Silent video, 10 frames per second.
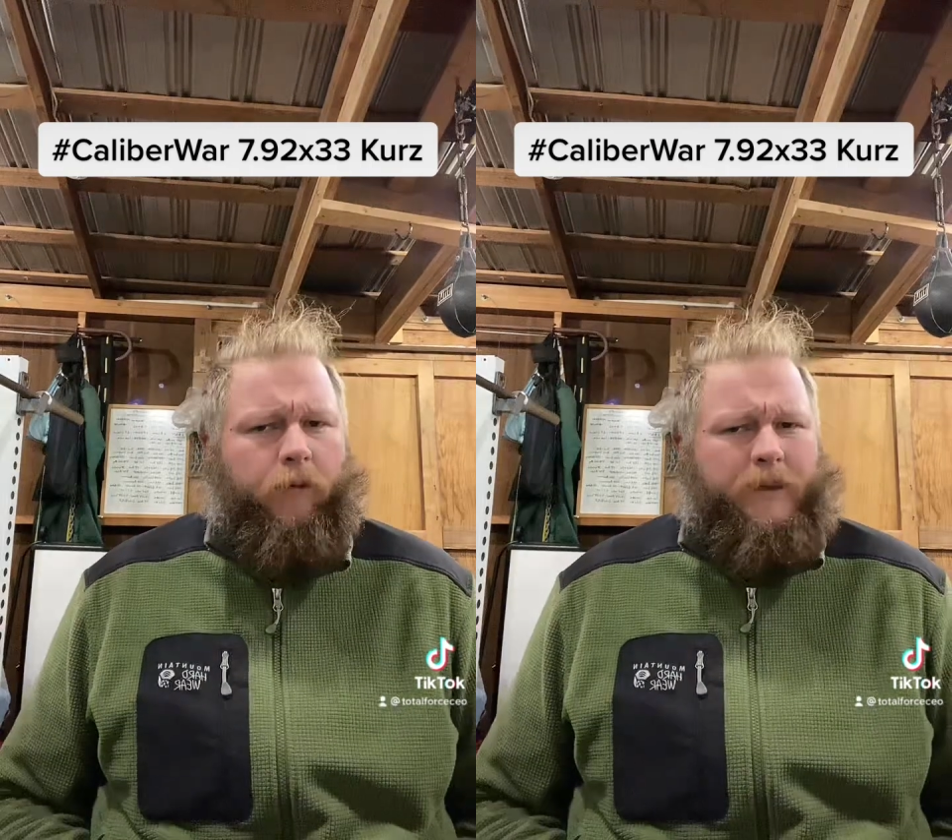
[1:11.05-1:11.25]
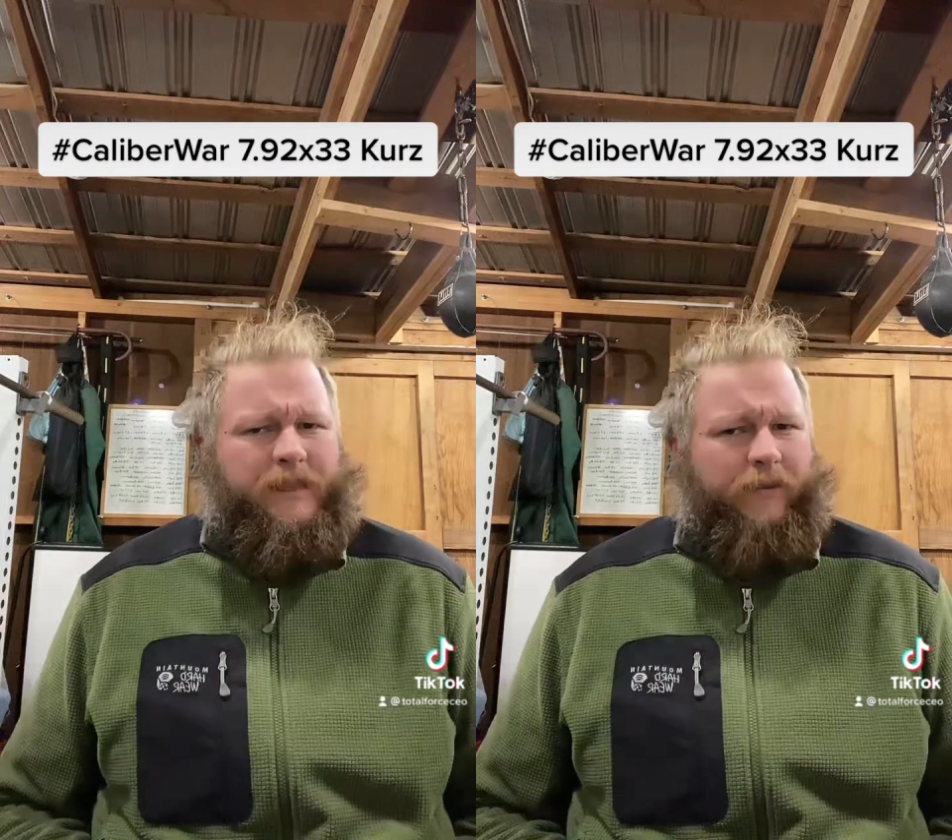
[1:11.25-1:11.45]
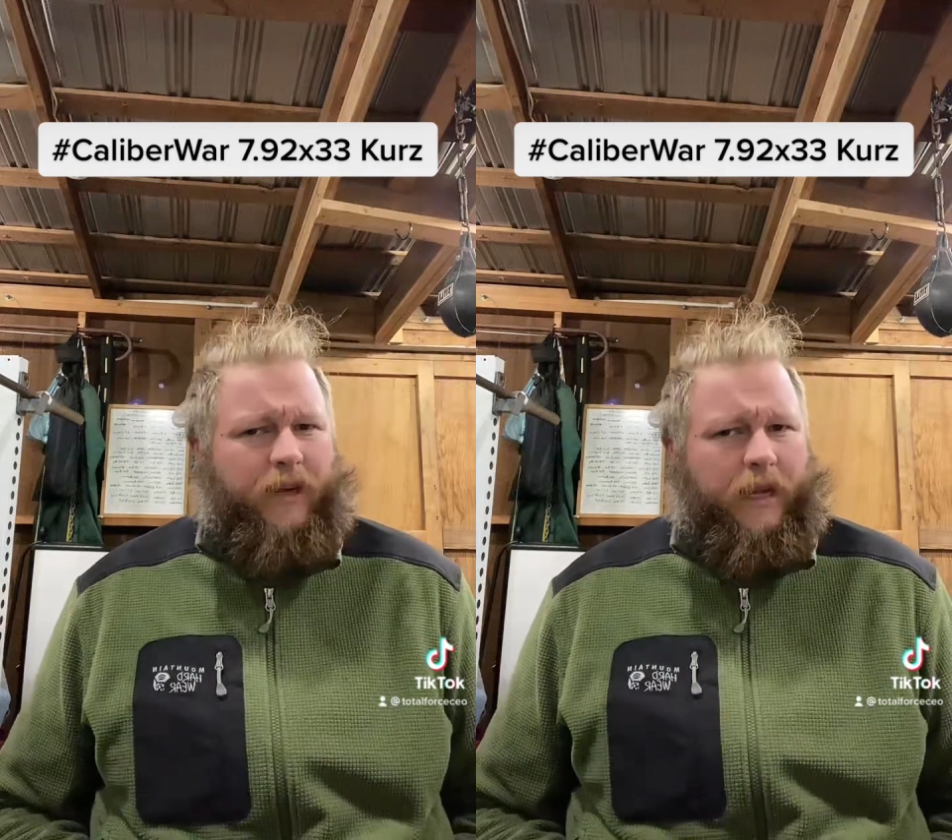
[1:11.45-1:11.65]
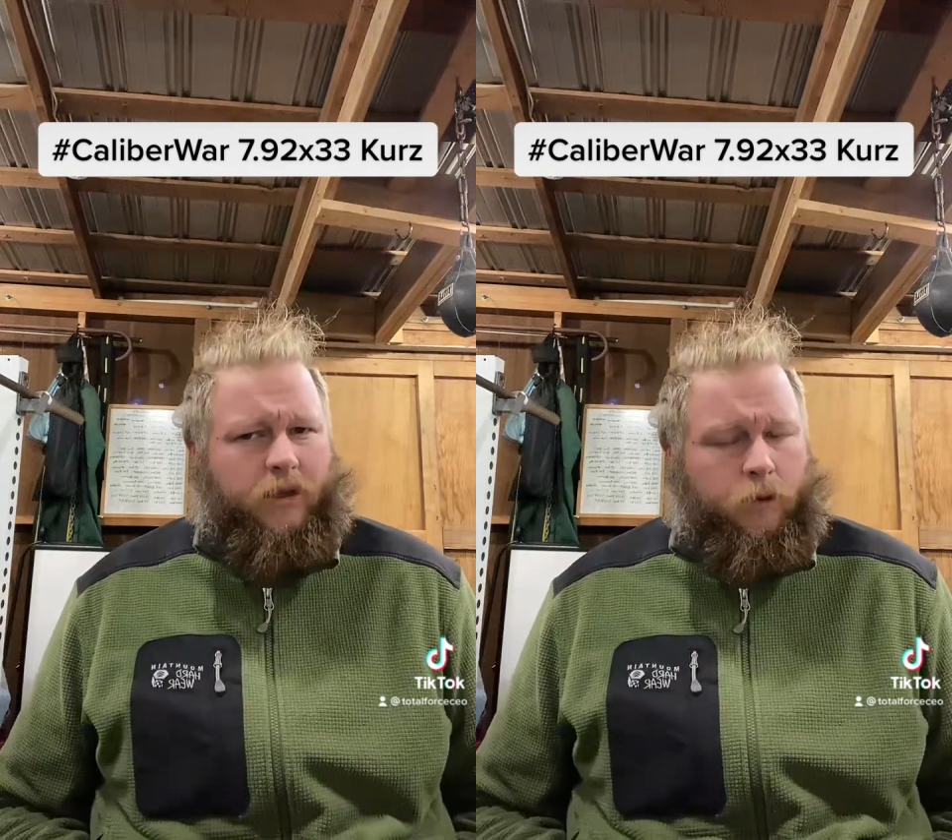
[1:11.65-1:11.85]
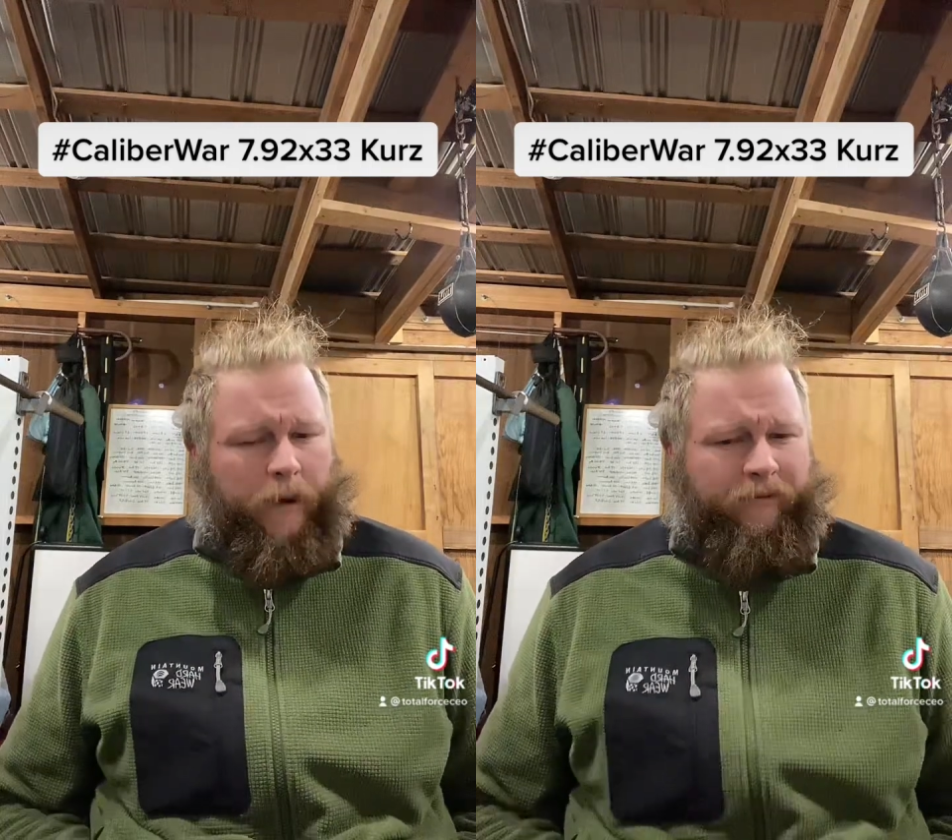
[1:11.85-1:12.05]
a
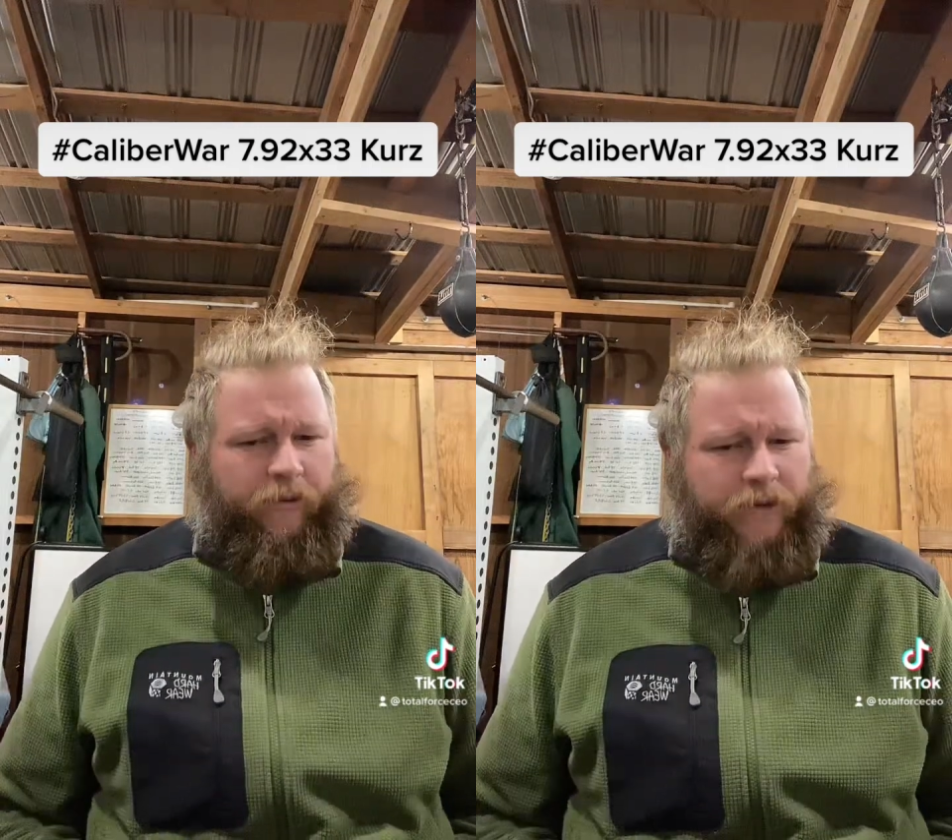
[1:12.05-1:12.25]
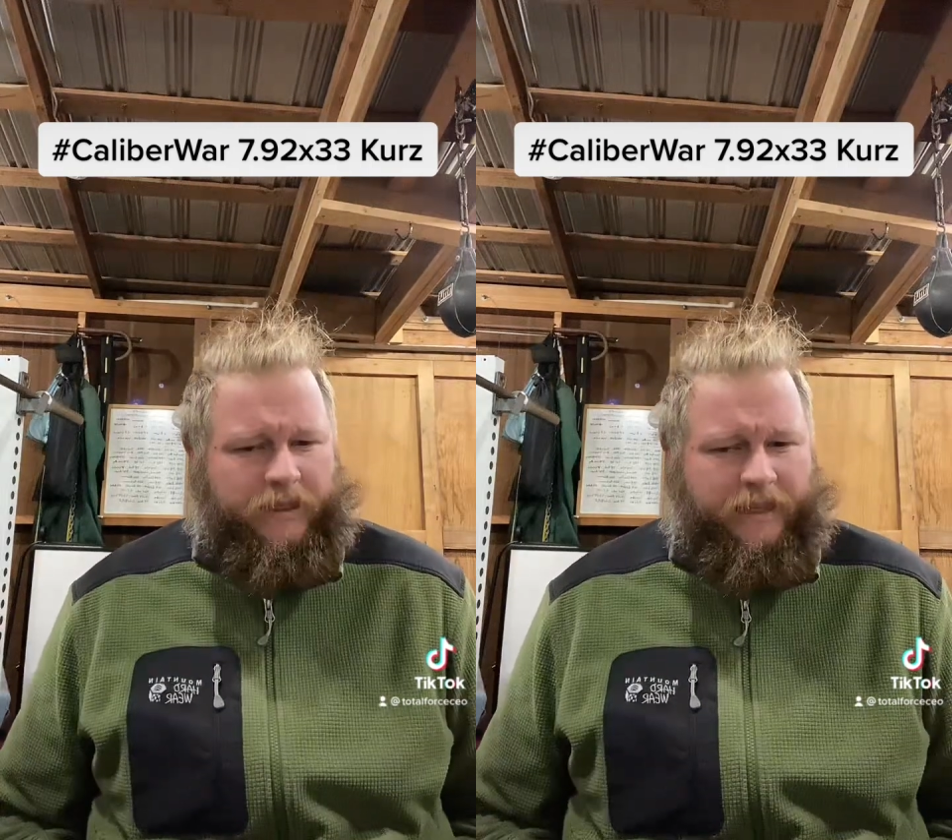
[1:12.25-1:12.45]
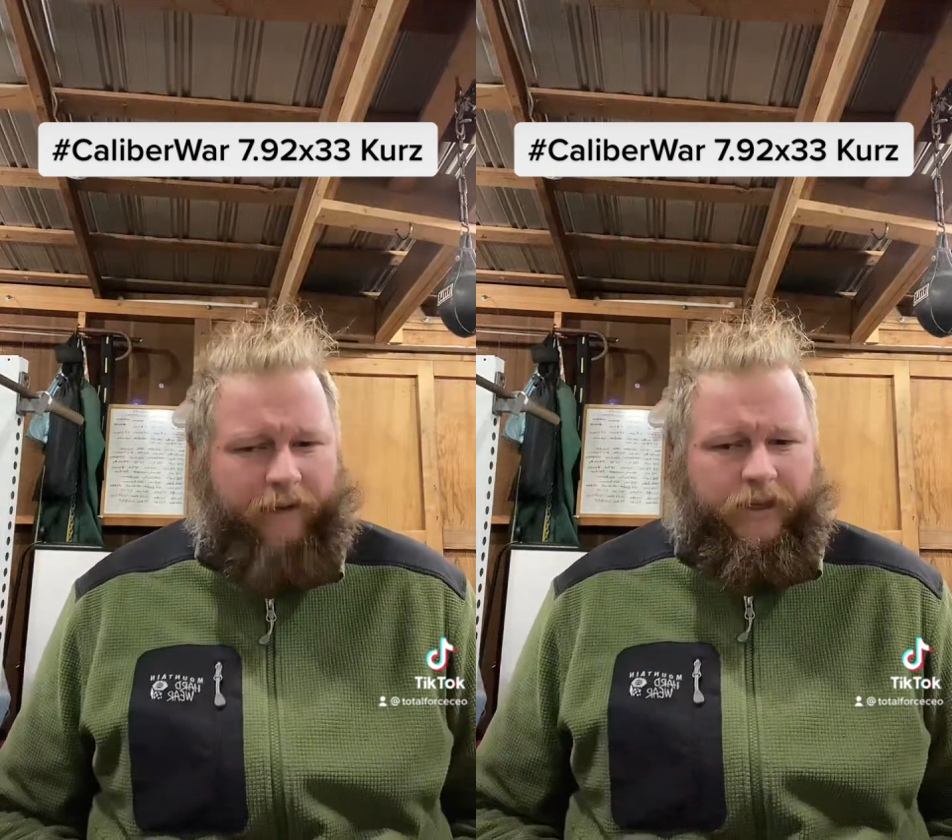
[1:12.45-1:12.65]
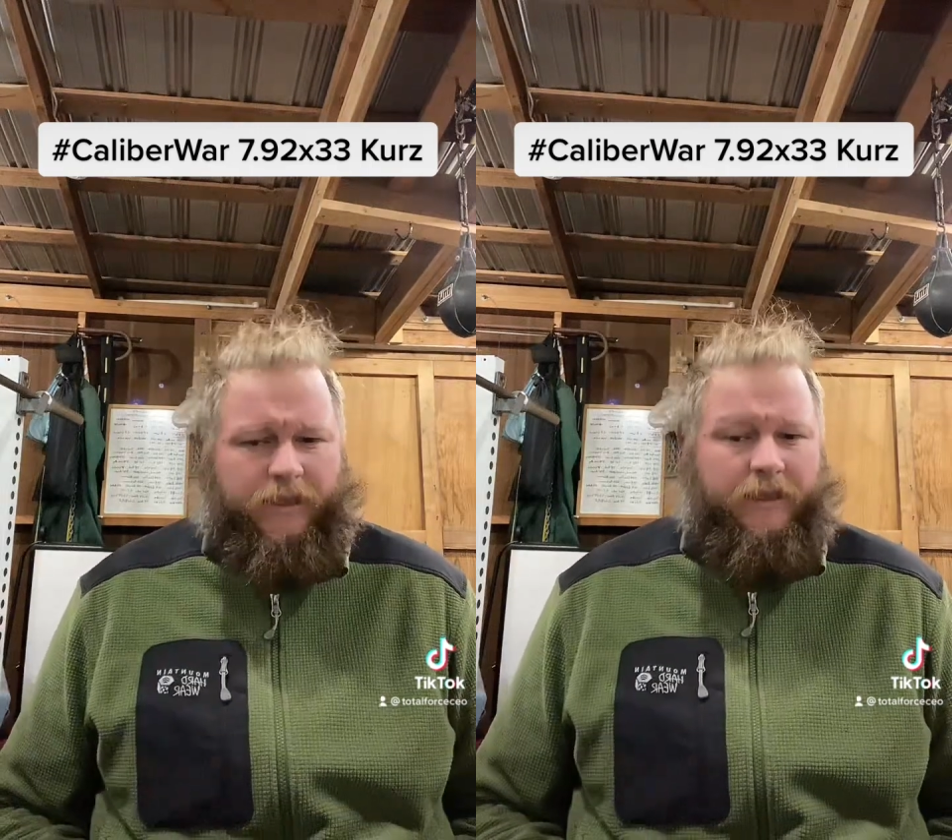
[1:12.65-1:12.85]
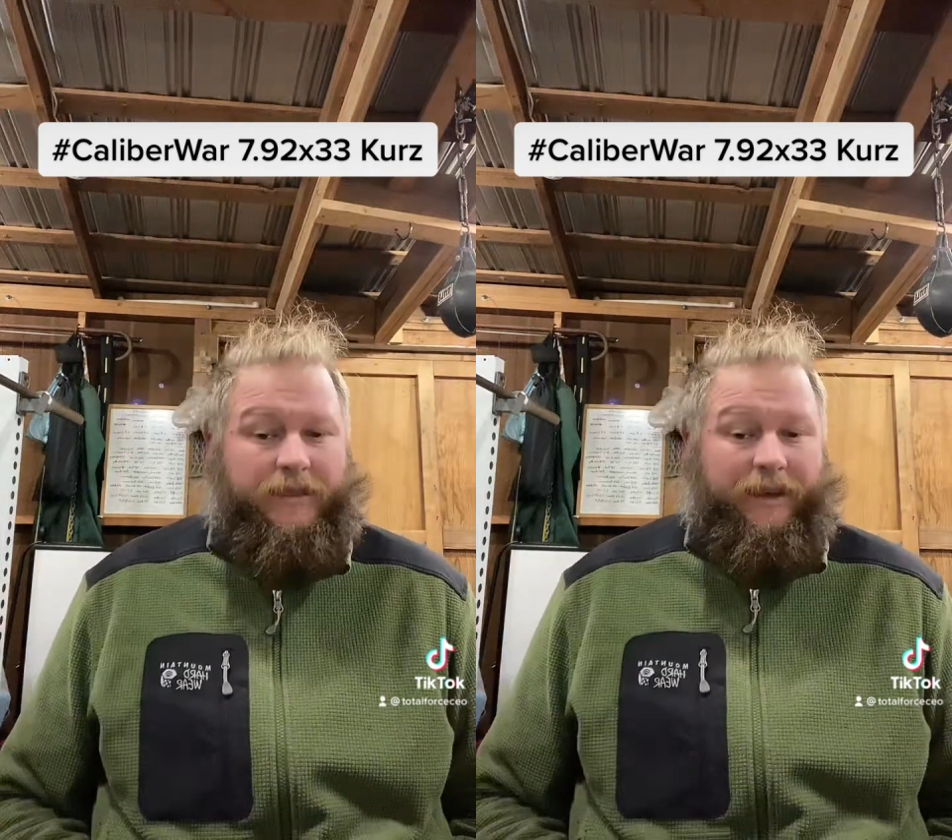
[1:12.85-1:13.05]
7.92 by 57 to
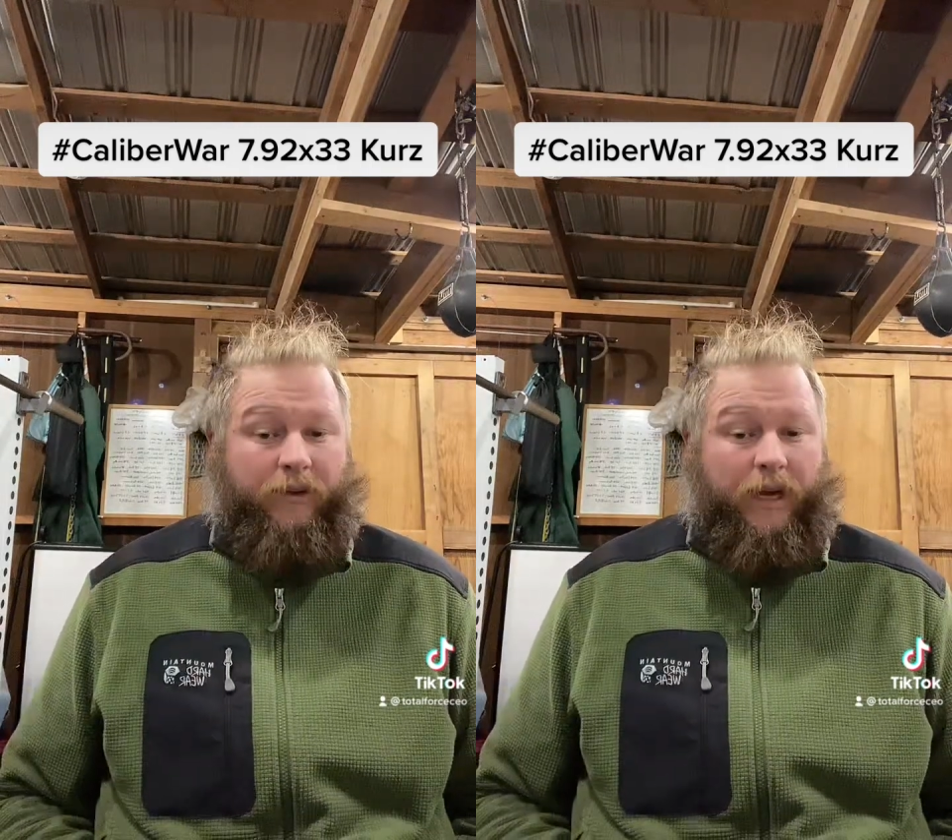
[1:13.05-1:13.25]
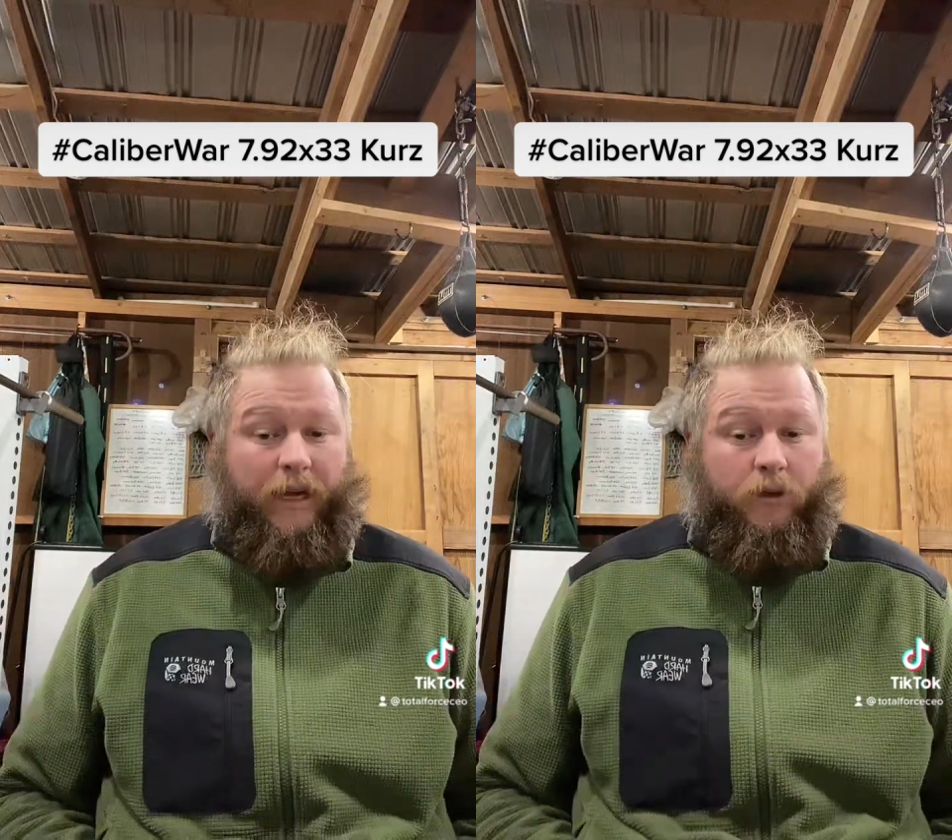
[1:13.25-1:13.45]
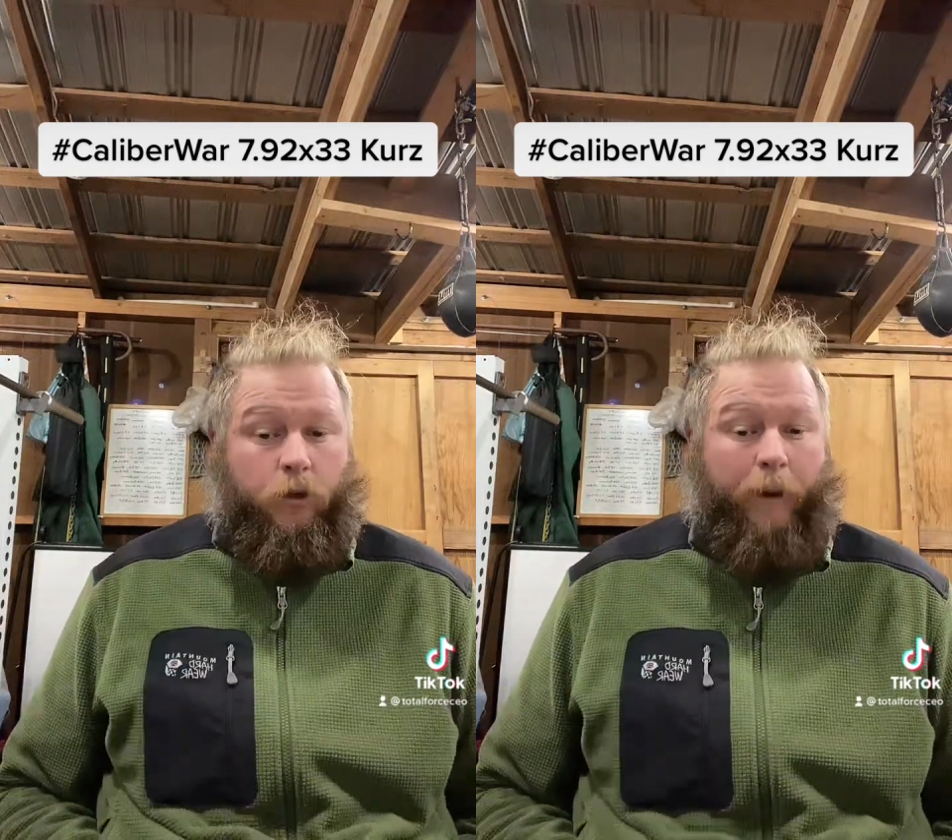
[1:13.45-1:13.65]
the 7.92